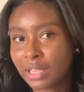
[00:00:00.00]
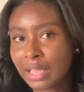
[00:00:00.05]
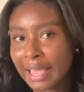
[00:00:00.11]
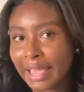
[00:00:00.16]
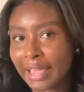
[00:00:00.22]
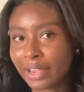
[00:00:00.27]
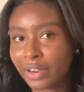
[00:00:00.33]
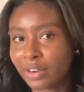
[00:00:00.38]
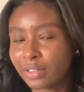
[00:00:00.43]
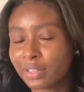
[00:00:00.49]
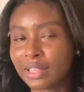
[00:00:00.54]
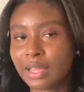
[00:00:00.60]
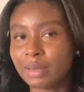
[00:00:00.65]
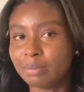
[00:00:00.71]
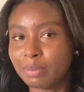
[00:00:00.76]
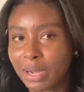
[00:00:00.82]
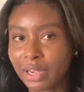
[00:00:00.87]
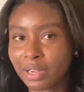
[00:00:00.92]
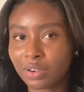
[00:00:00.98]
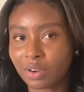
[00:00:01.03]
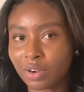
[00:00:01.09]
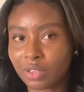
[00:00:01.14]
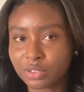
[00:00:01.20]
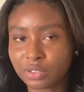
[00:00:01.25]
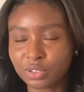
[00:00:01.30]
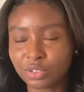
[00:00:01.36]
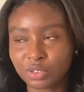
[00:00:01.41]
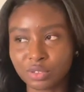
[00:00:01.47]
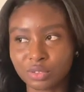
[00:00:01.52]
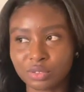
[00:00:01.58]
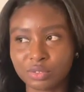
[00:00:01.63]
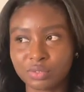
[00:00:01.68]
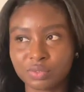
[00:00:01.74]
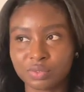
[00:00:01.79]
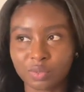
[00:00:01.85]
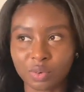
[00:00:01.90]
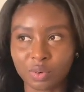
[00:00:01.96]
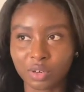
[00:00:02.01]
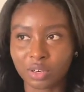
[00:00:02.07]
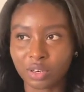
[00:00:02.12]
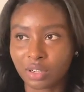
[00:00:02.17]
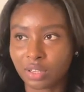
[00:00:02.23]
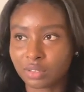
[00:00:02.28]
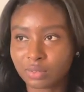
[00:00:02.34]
hair that might cost you four